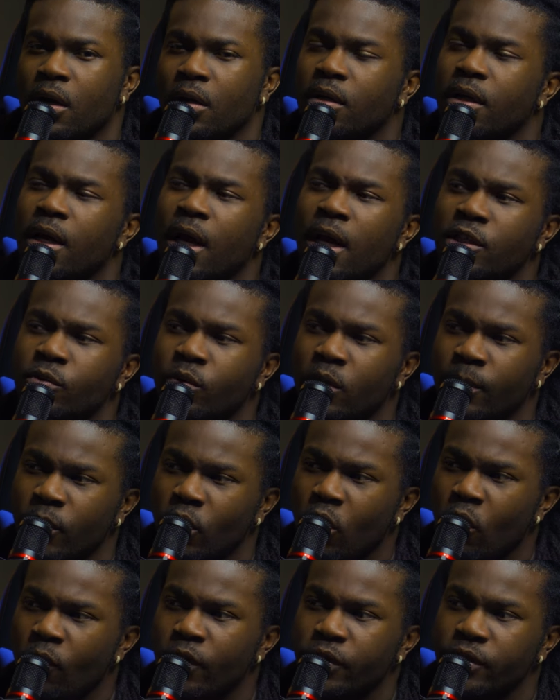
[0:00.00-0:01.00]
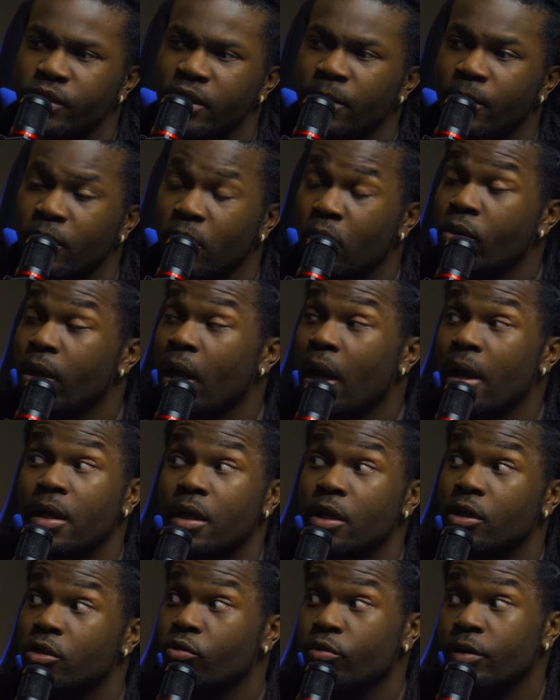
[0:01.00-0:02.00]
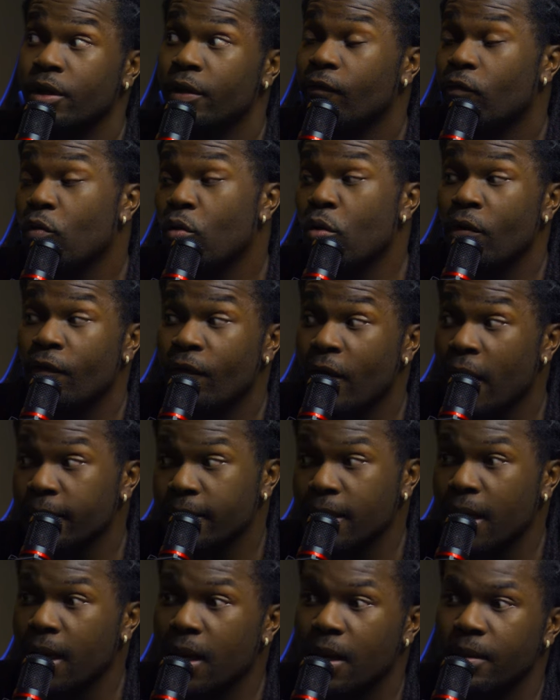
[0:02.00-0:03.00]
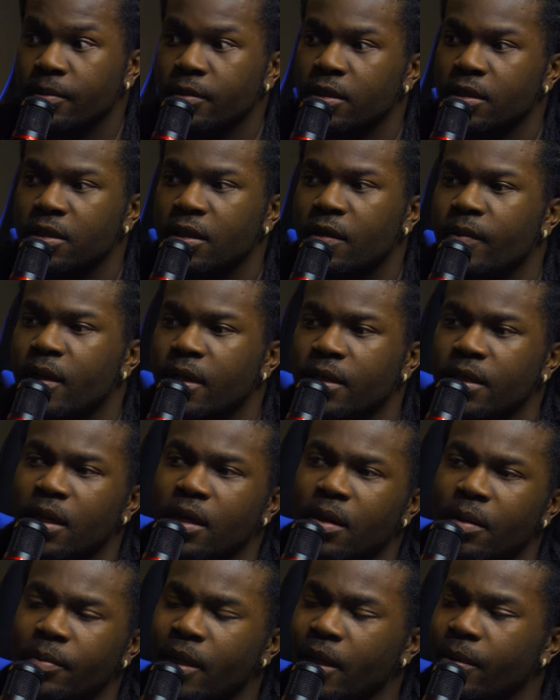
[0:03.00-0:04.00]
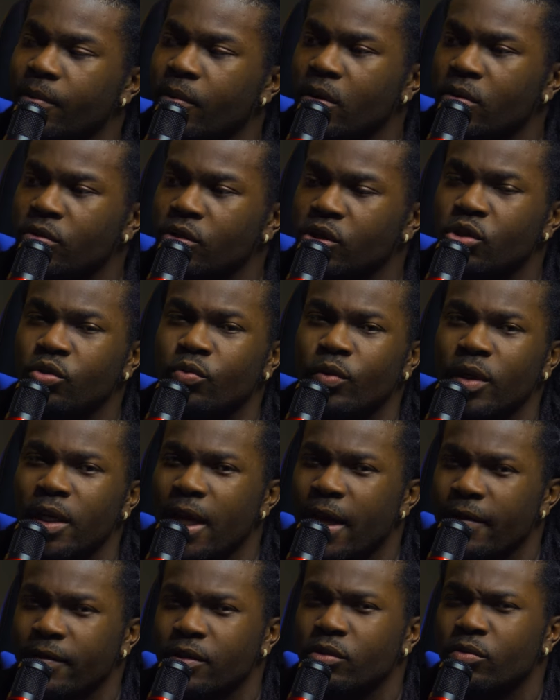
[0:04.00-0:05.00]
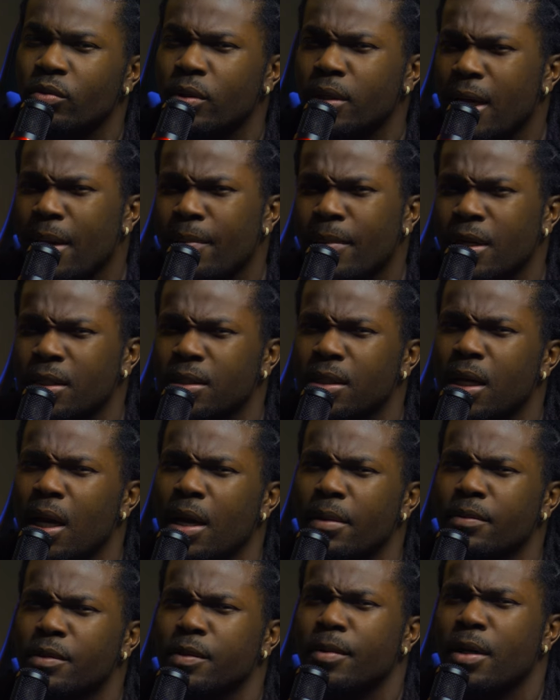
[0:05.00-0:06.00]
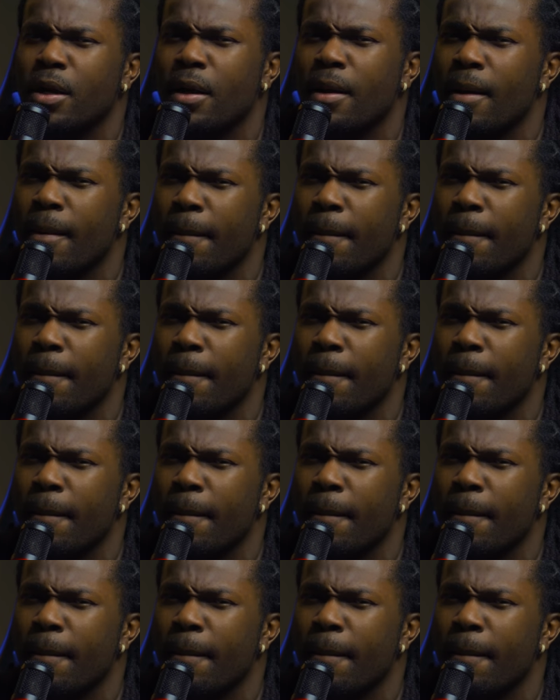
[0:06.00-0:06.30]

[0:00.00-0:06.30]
Guys want to be overachiever. Oh yeah, I hit it three, four, five times and stuff like that. I'm like, bro, do you really have to do it that many times, bro?